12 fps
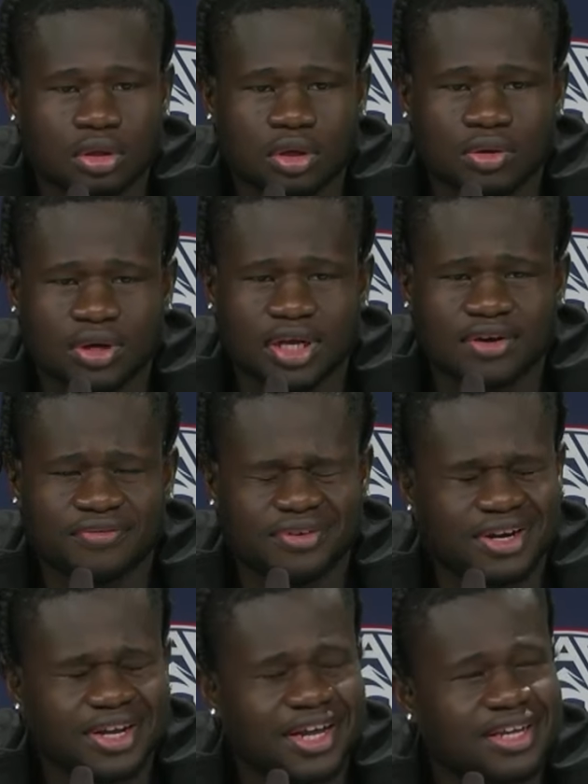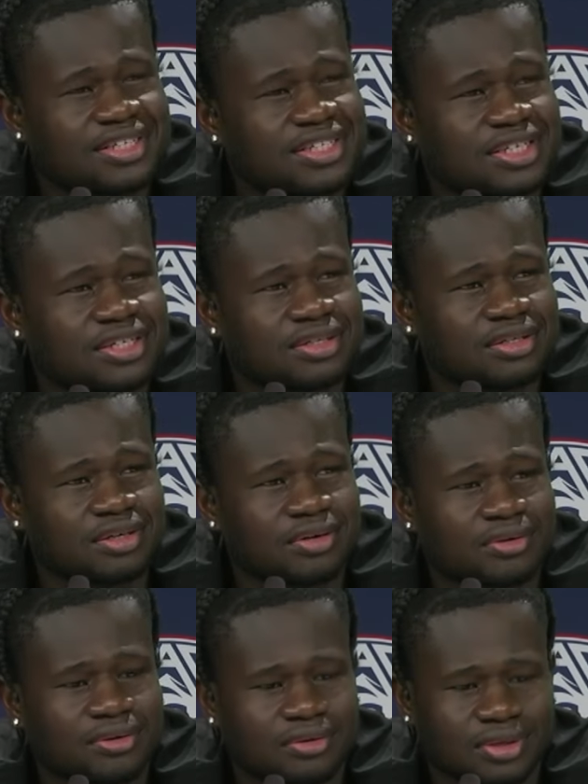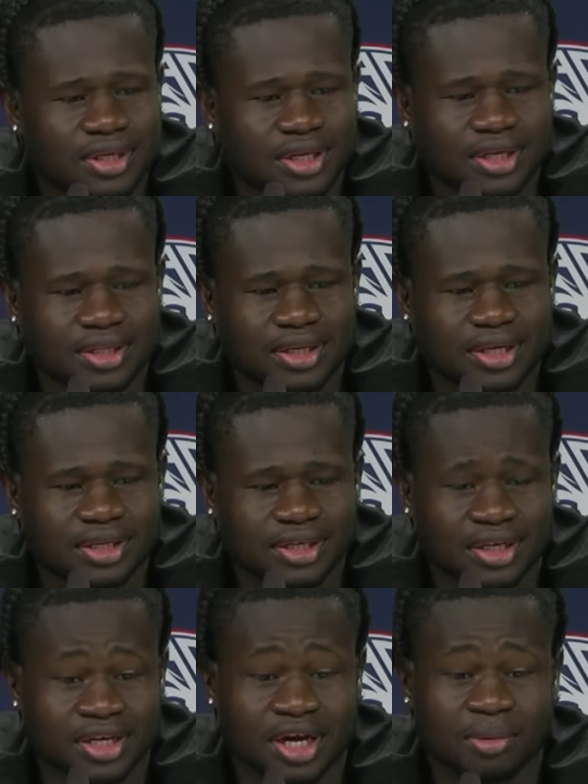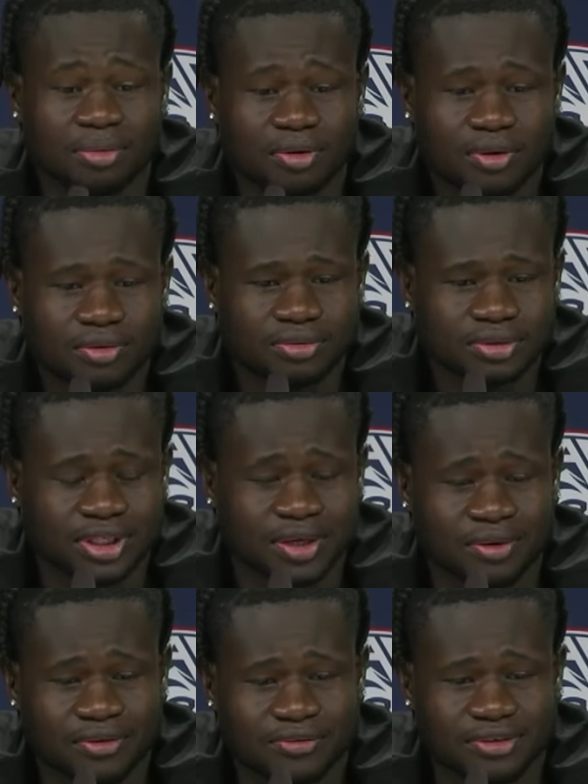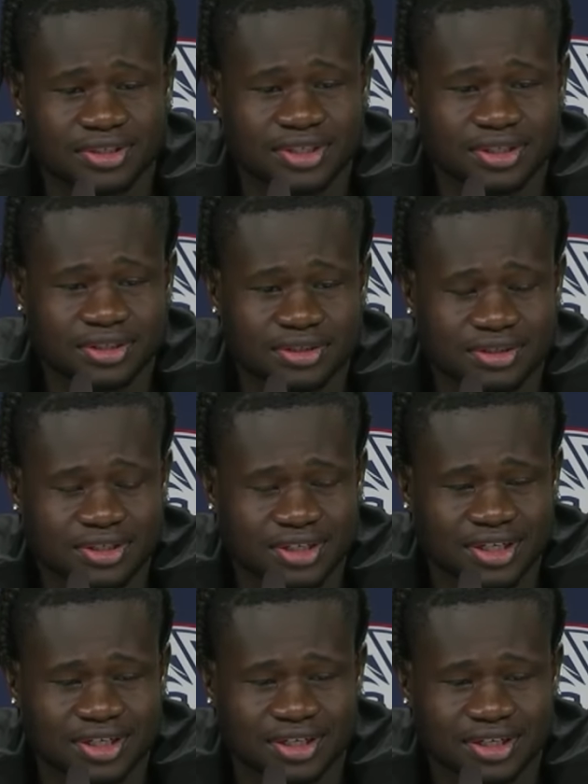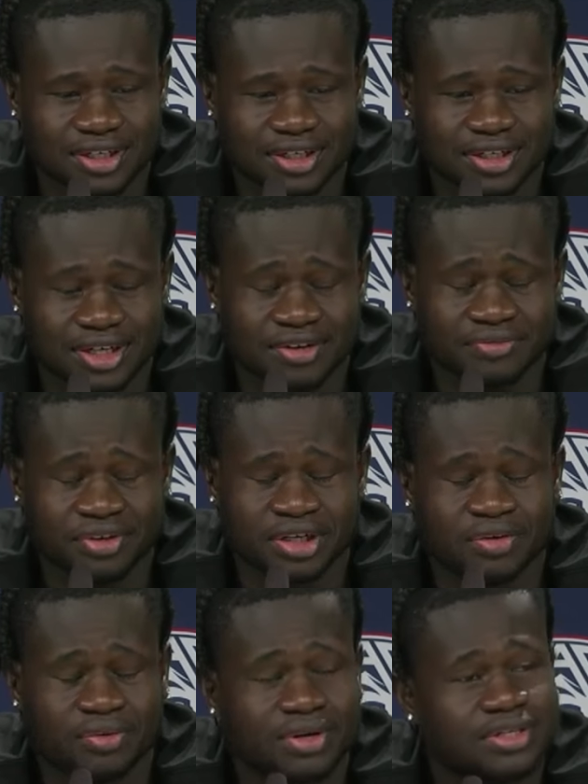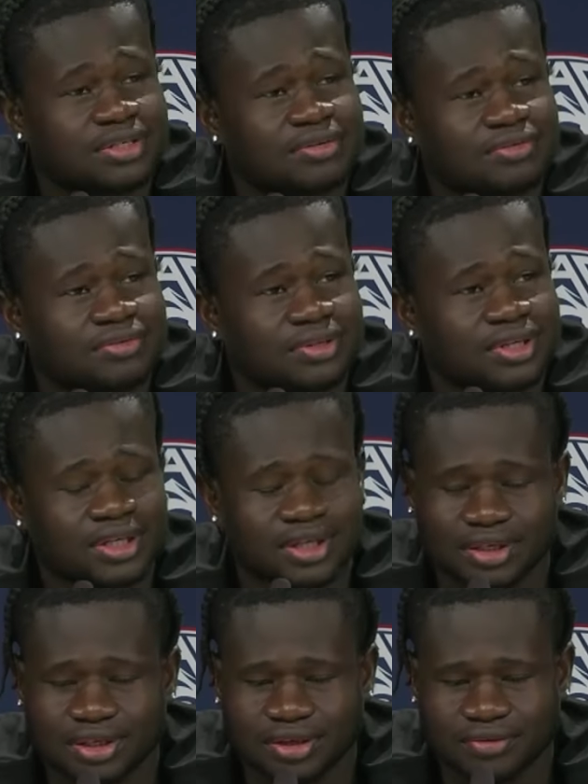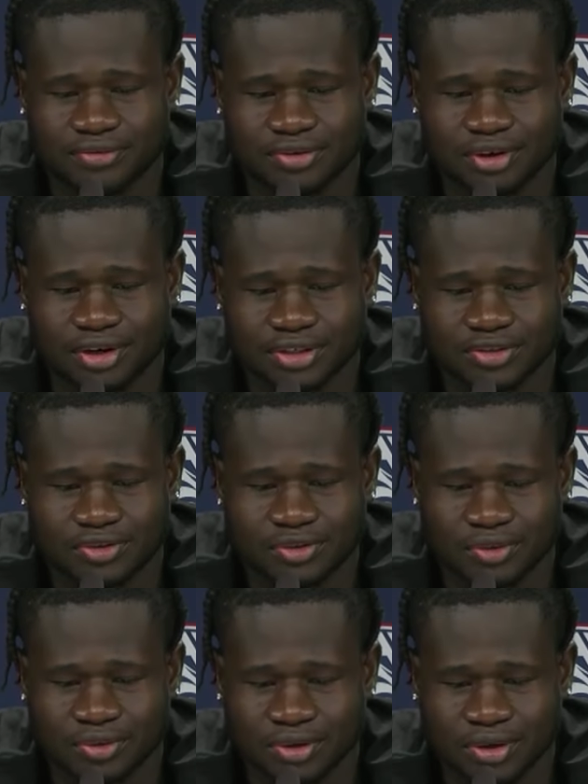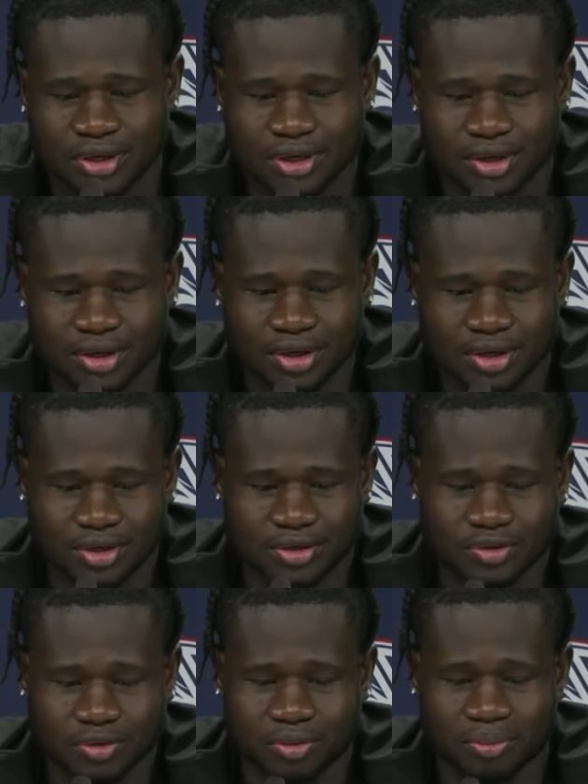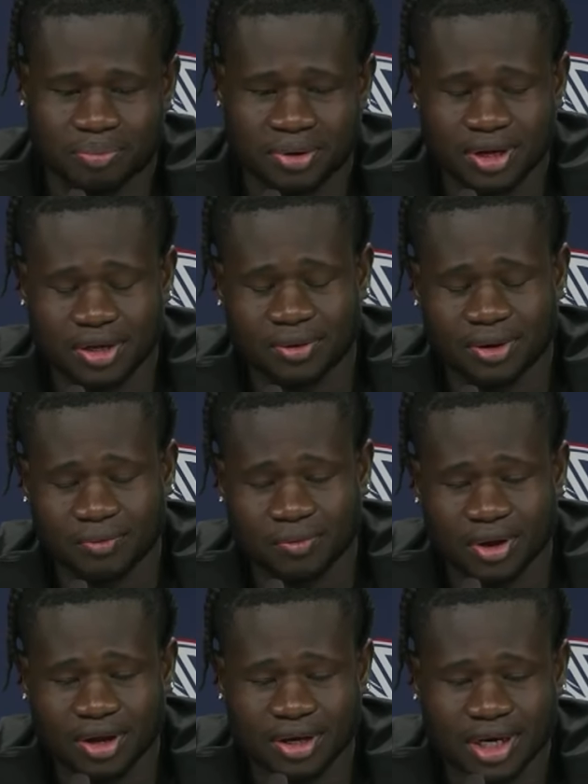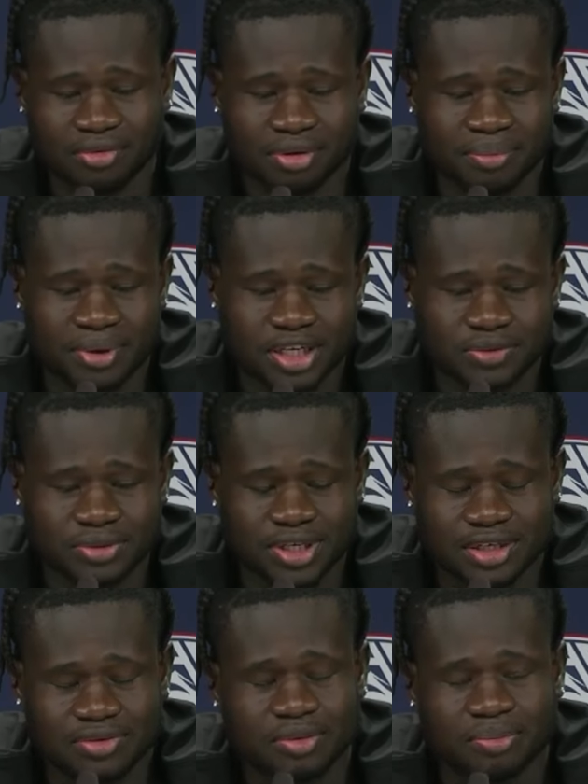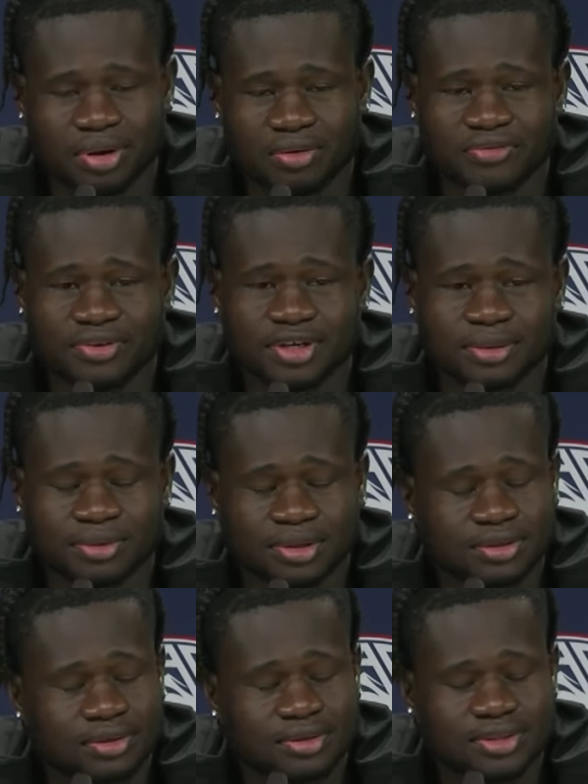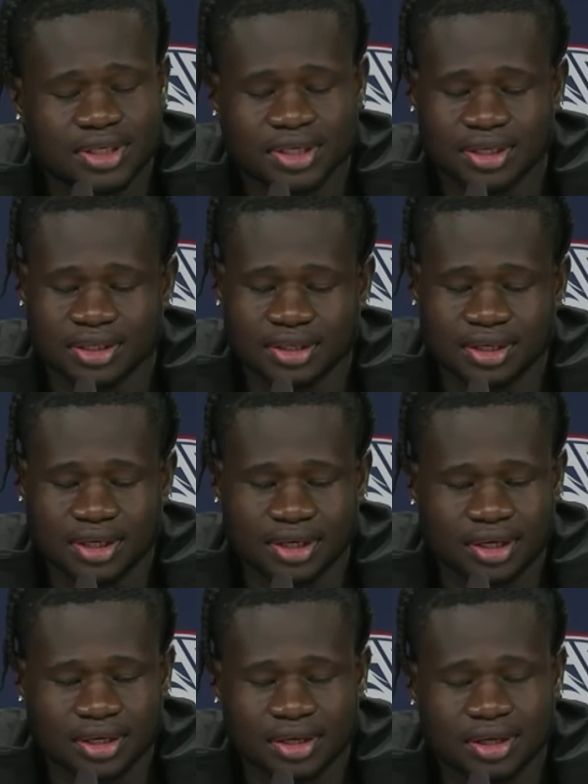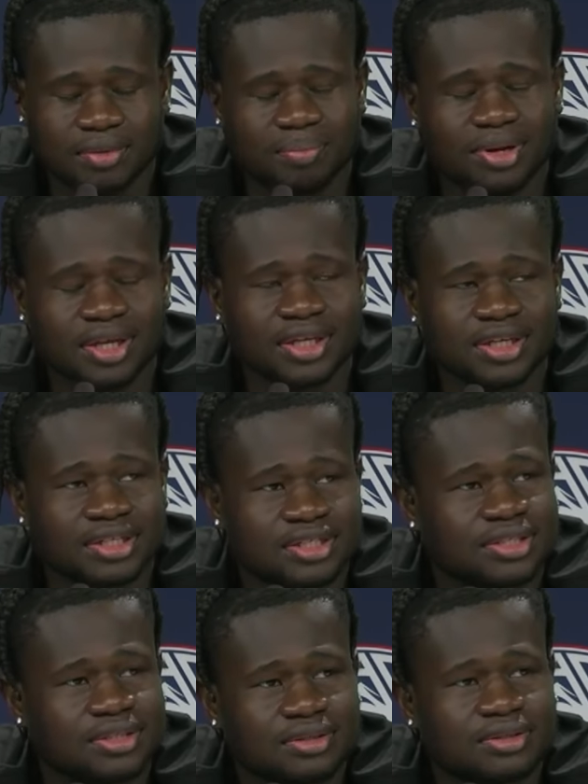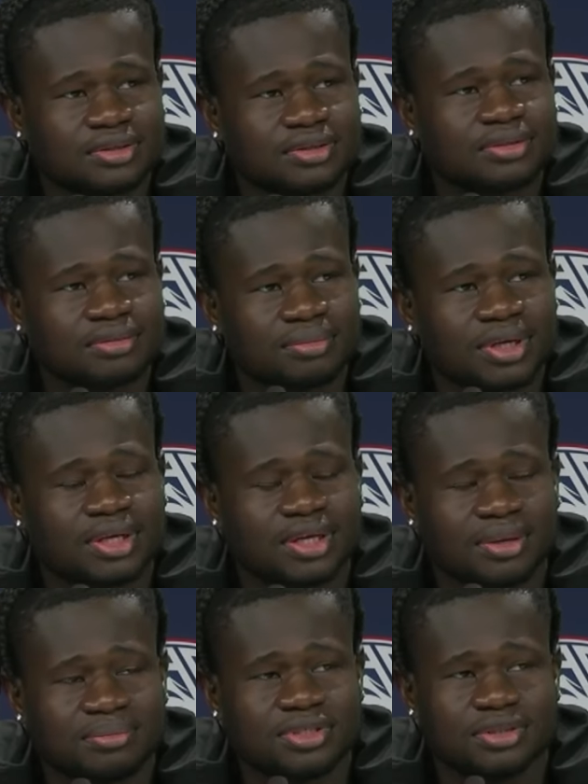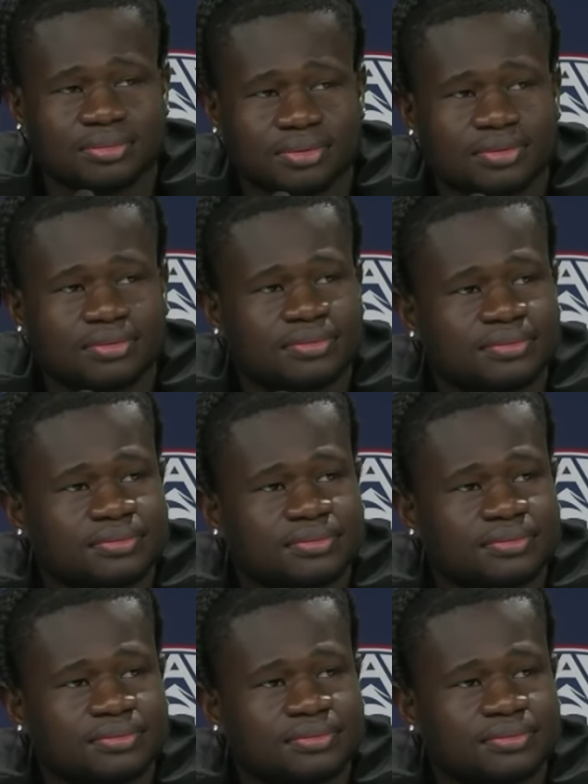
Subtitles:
You know, they are very handsy, you know. They gamble, they go for steals, and they are very aggressive. And for us to play well, our best, we just need to play with fundamentals and play easy, make games simple.